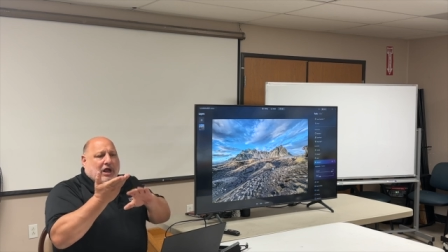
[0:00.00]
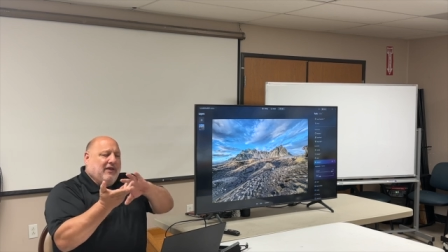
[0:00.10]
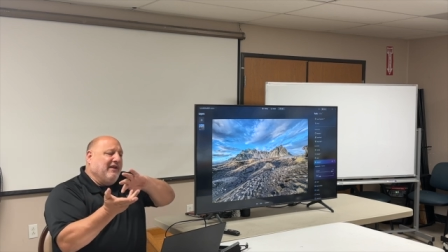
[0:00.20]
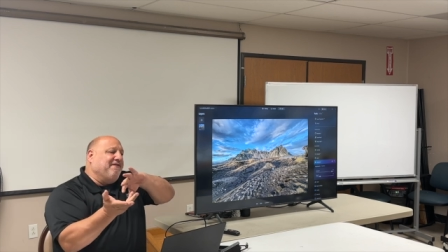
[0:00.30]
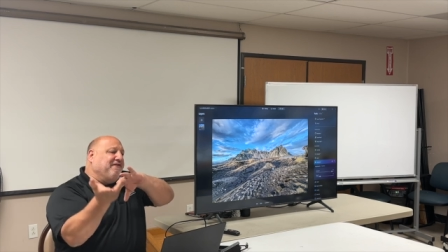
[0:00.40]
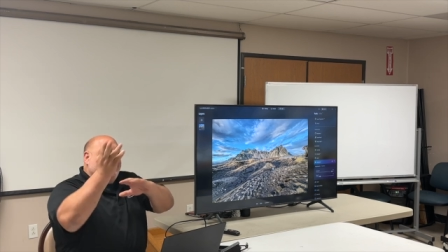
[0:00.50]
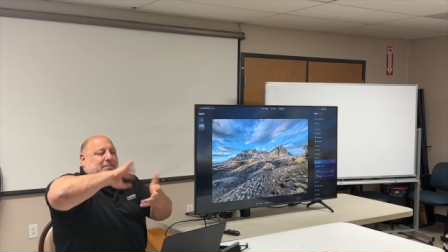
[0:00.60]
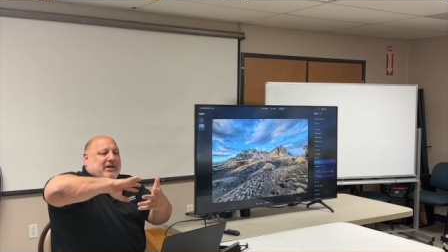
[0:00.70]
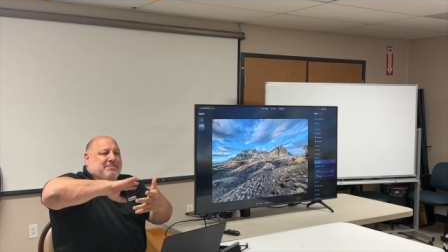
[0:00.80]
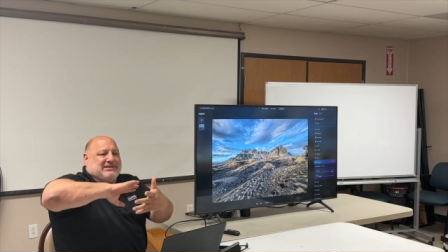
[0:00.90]
and they flip
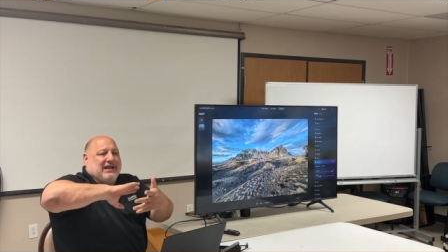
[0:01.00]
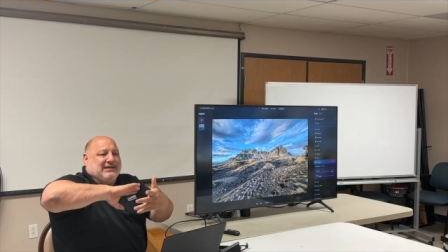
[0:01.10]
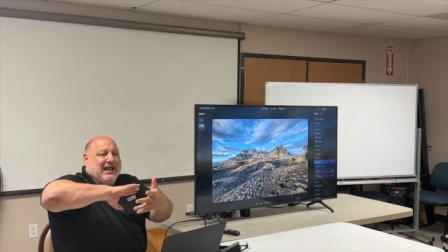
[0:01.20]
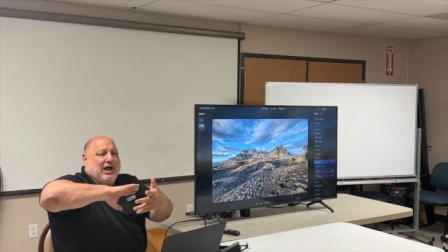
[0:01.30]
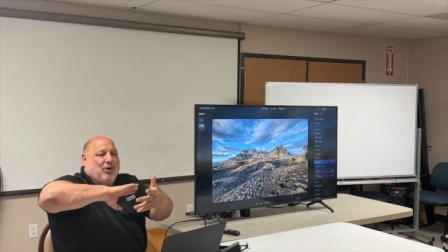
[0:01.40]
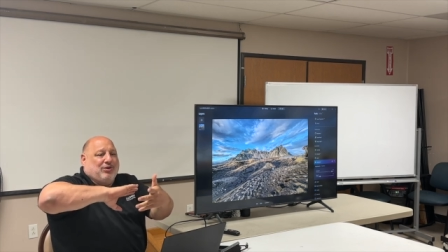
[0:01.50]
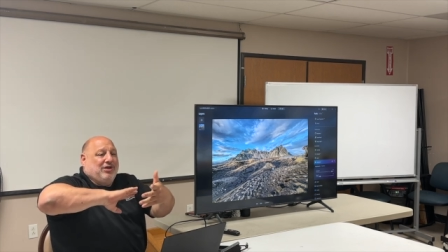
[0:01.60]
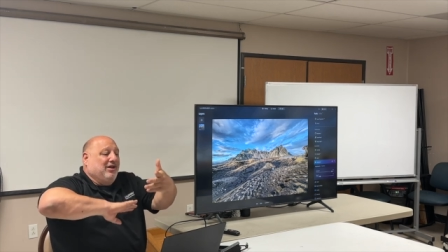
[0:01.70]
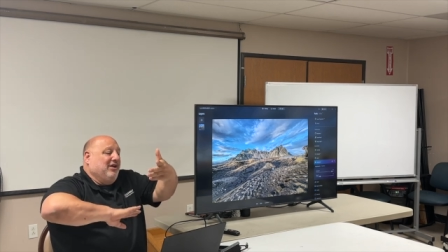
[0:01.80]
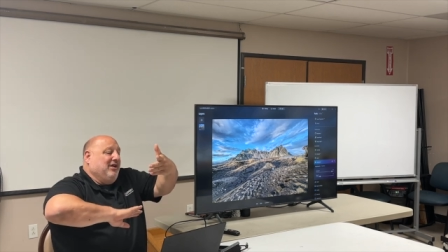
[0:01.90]
it upside down
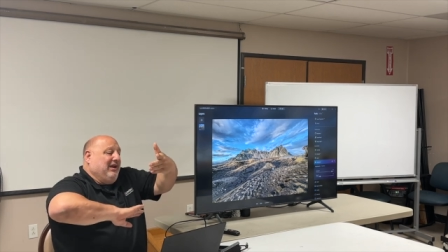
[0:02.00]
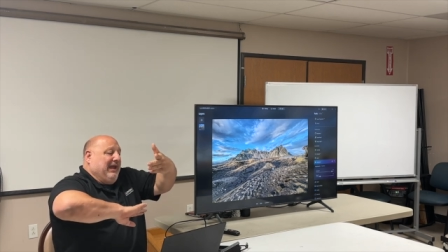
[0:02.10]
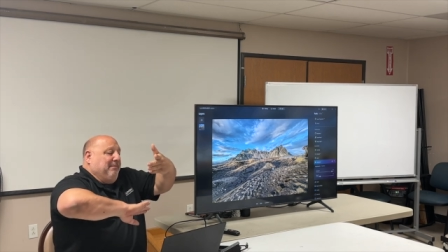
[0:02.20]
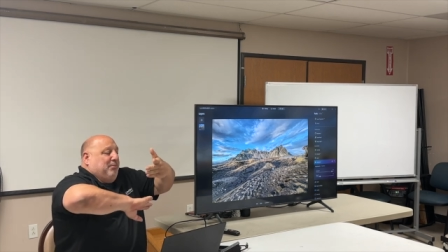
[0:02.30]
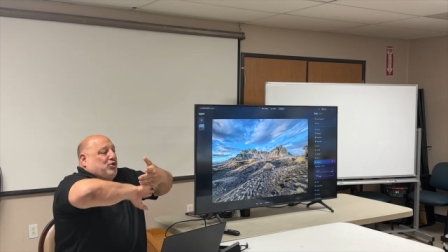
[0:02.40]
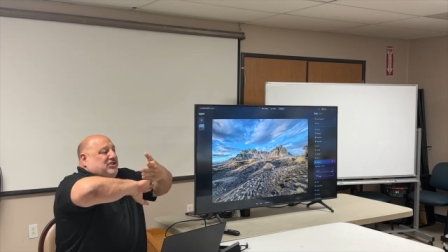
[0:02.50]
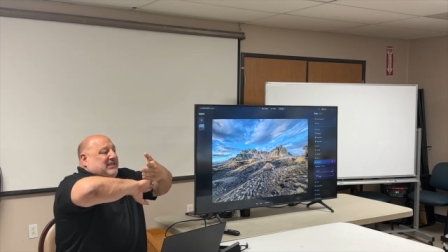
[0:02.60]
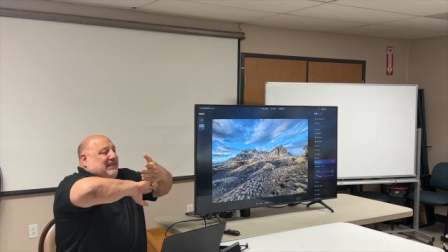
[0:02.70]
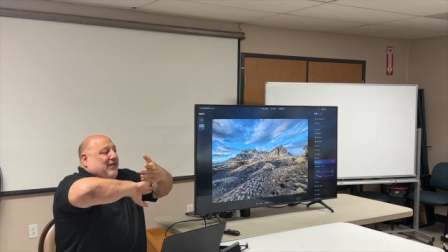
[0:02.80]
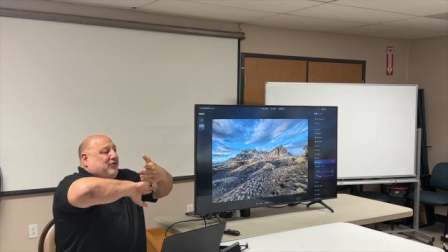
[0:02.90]
and merge it
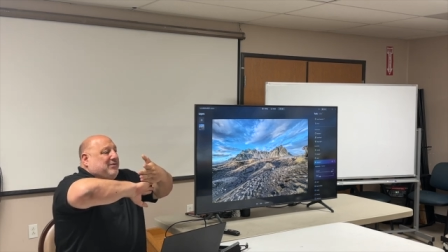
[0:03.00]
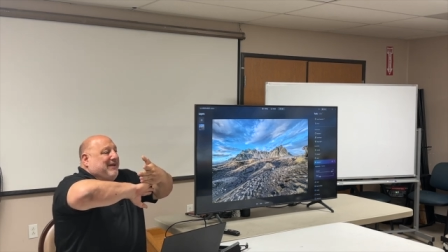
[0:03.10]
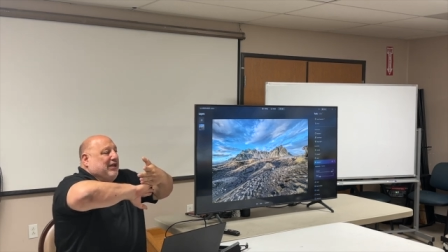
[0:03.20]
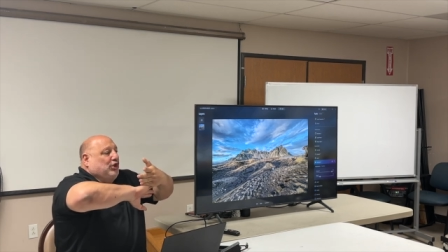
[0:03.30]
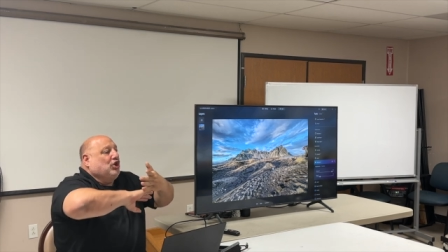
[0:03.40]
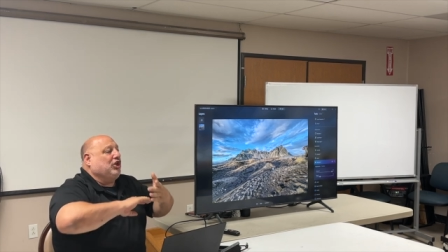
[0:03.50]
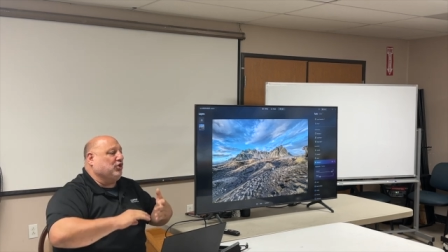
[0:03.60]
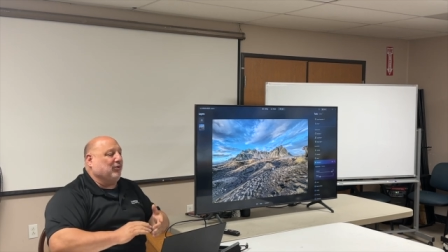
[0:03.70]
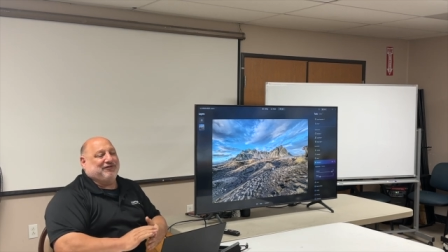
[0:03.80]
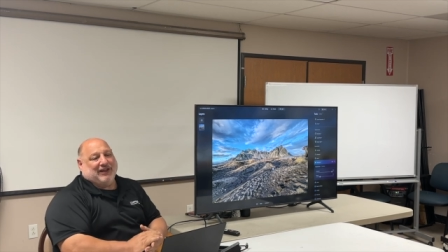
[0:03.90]
together to make it look like
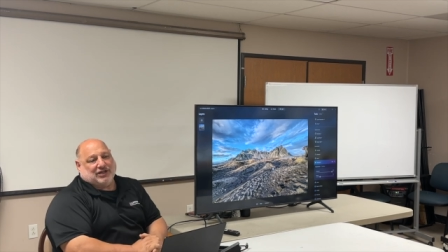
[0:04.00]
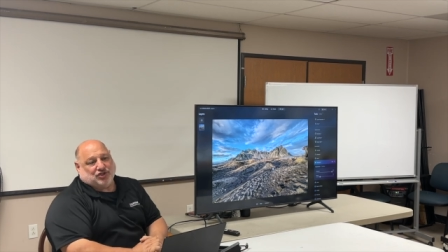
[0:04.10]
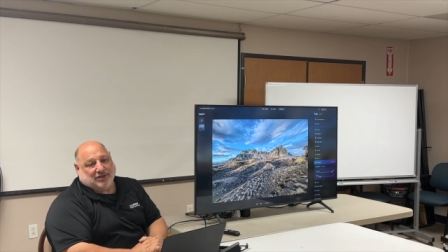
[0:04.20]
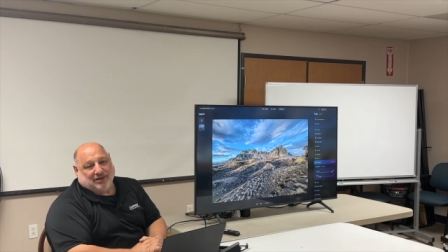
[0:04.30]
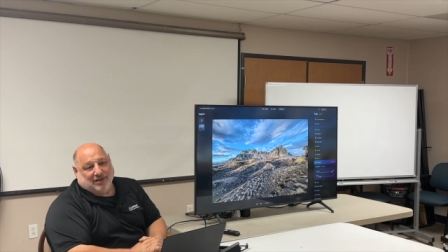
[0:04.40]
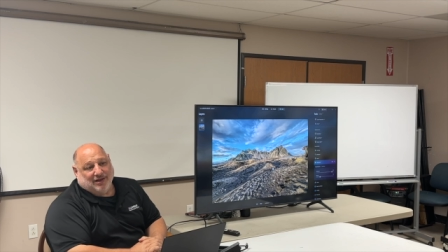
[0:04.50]
a reflection.